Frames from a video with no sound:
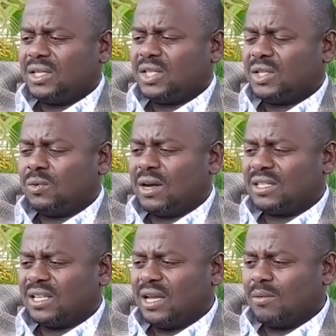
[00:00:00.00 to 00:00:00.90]
She
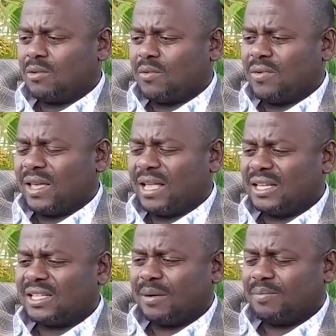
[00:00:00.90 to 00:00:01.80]
was able to
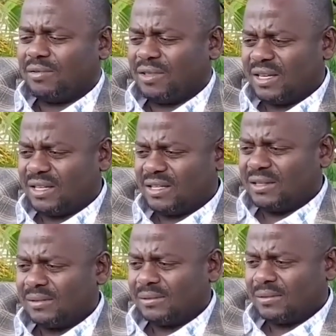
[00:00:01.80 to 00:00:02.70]
finance her project.
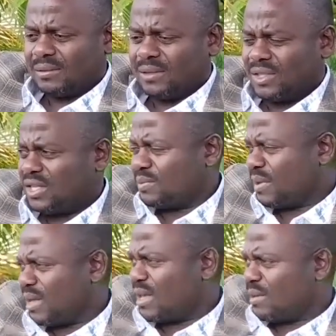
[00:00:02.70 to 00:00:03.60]
She's
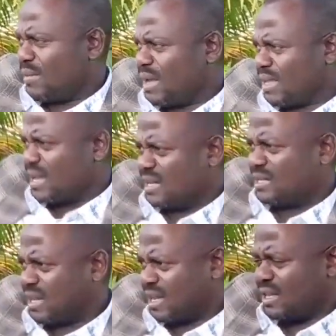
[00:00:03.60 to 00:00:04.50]
making
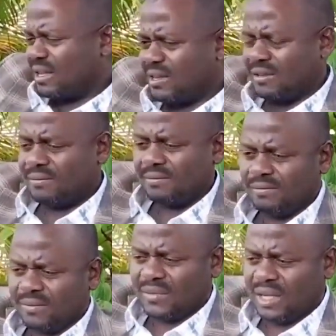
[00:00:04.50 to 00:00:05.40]
mandas and
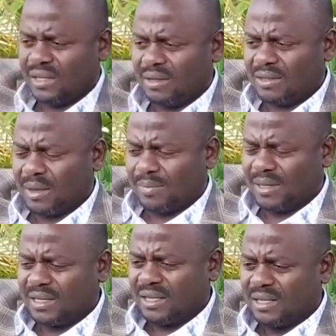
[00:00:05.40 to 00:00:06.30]
uh, and
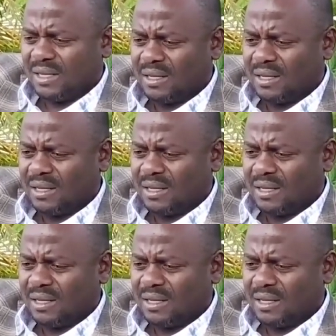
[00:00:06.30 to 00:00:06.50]
chapati,